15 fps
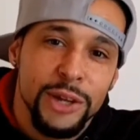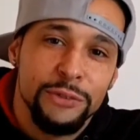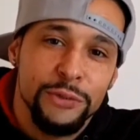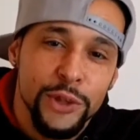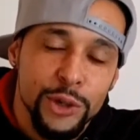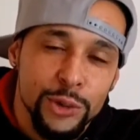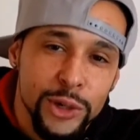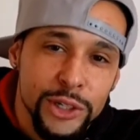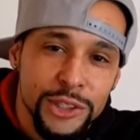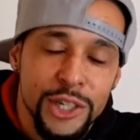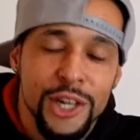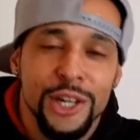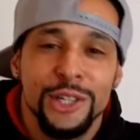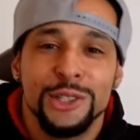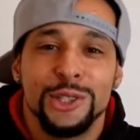to my viewers,
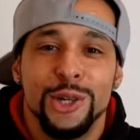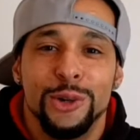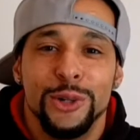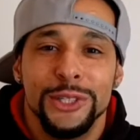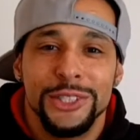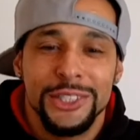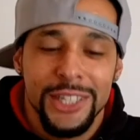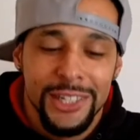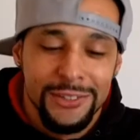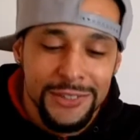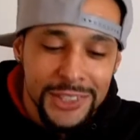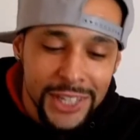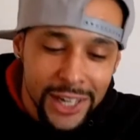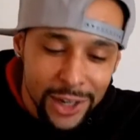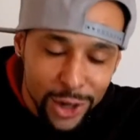so instead of
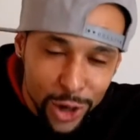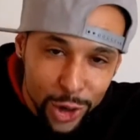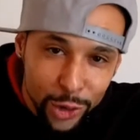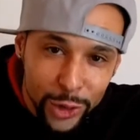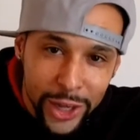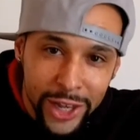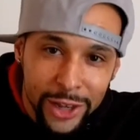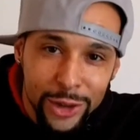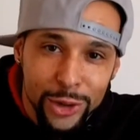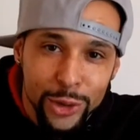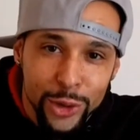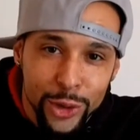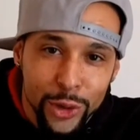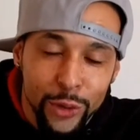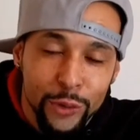saying OK
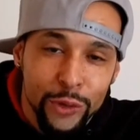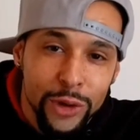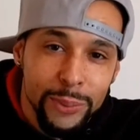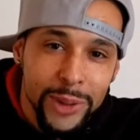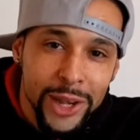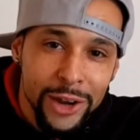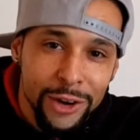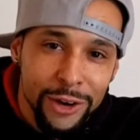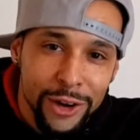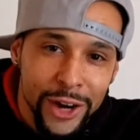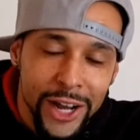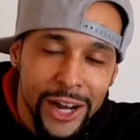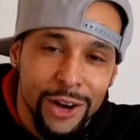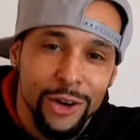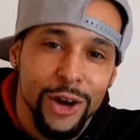Google from here
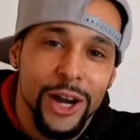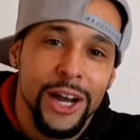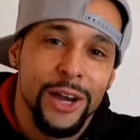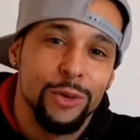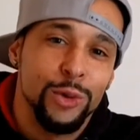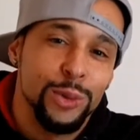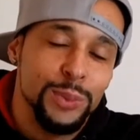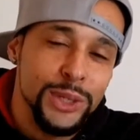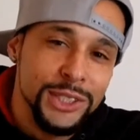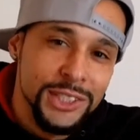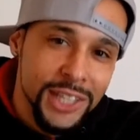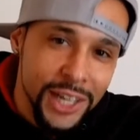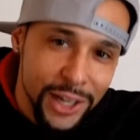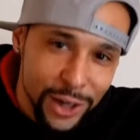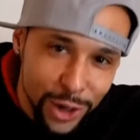on out, I will be
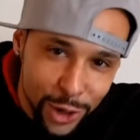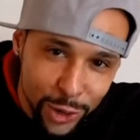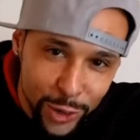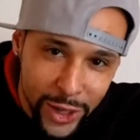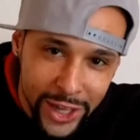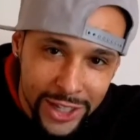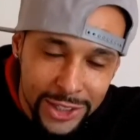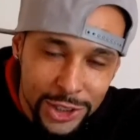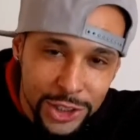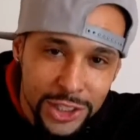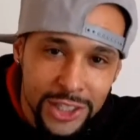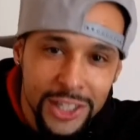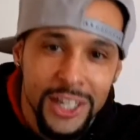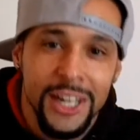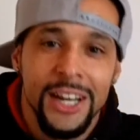saying
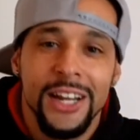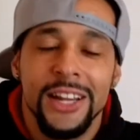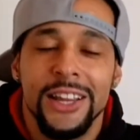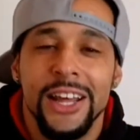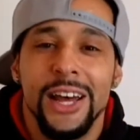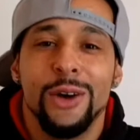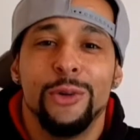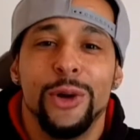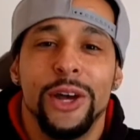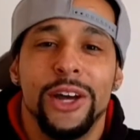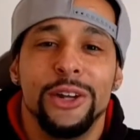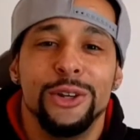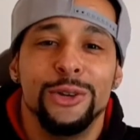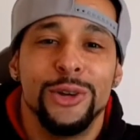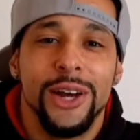OKG. That way
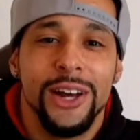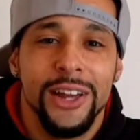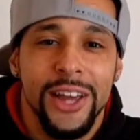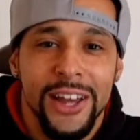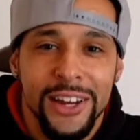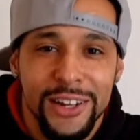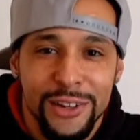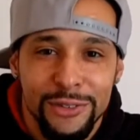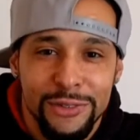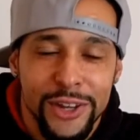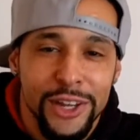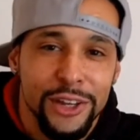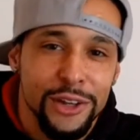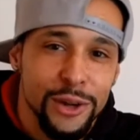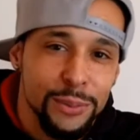I do not
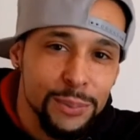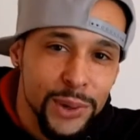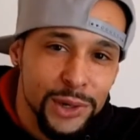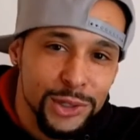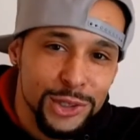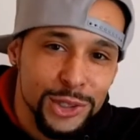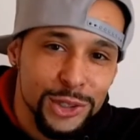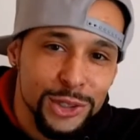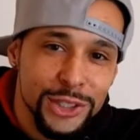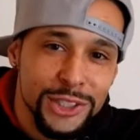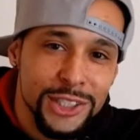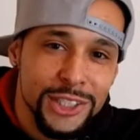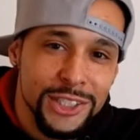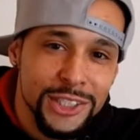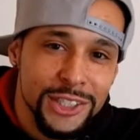activate your personal
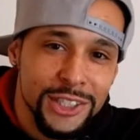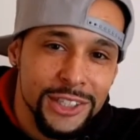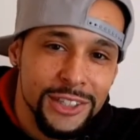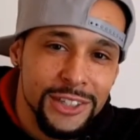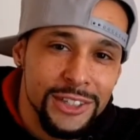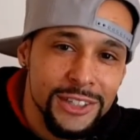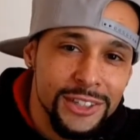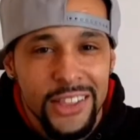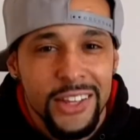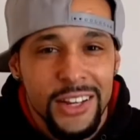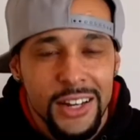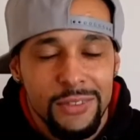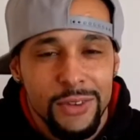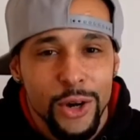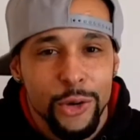assistant. I
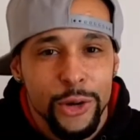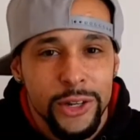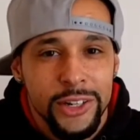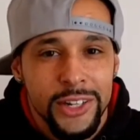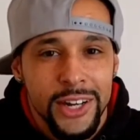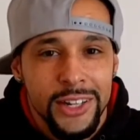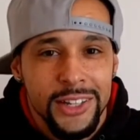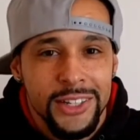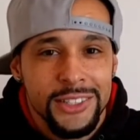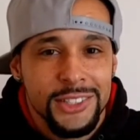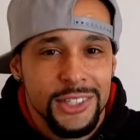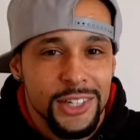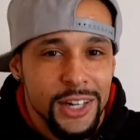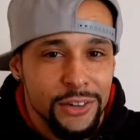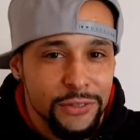think I've already done this
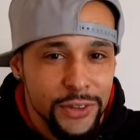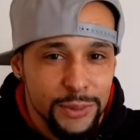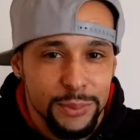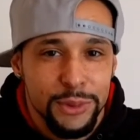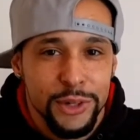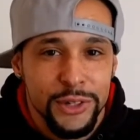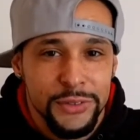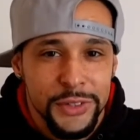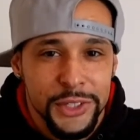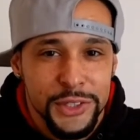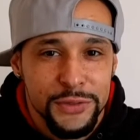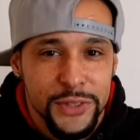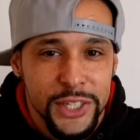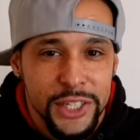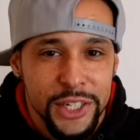enough in
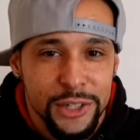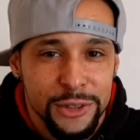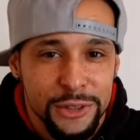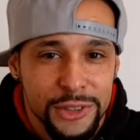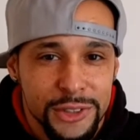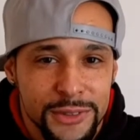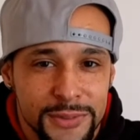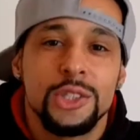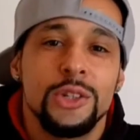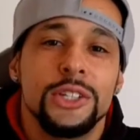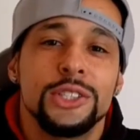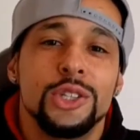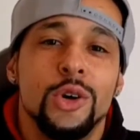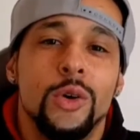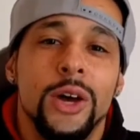previous videos. So
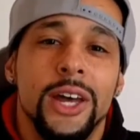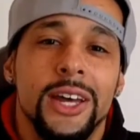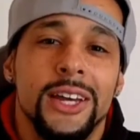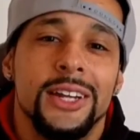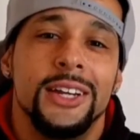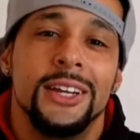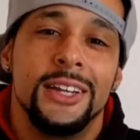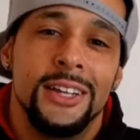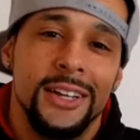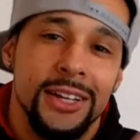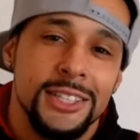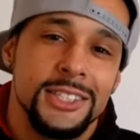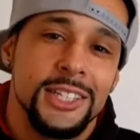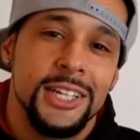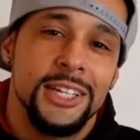let's go ahead,
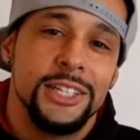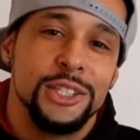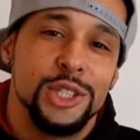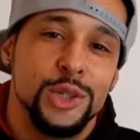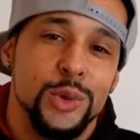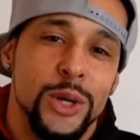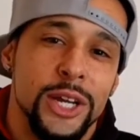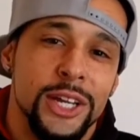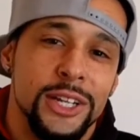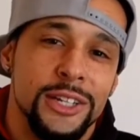let's get into